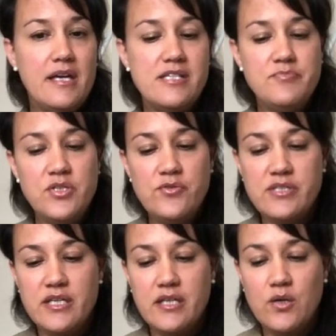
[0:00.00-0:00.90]
His
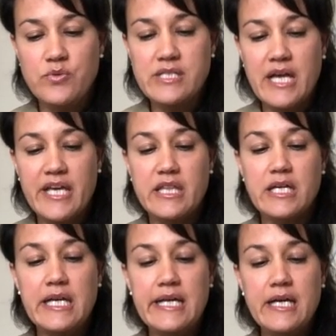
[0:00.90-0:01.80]
music was like the
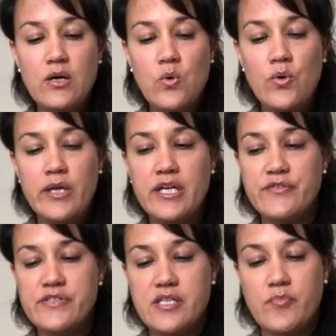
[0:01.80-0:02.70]
clear calling
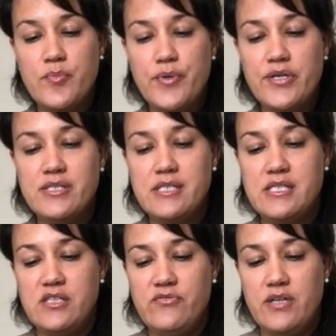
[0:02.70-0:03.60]
of summer birds
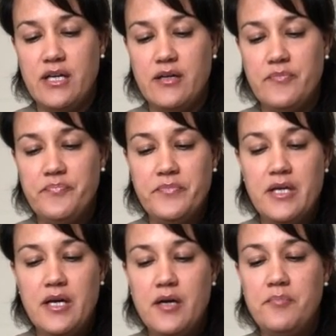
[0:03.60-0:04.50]
at evening.
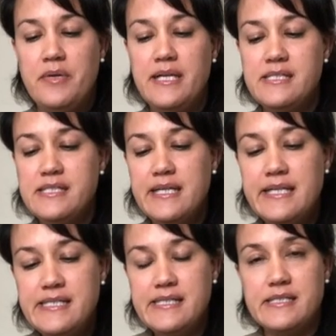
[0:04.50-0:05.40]
Melissa
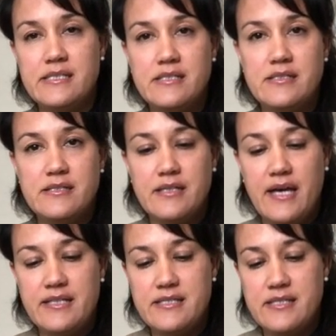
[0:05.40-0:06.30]
listened
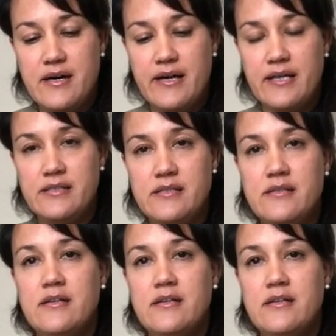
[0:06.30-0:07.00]
and sighed.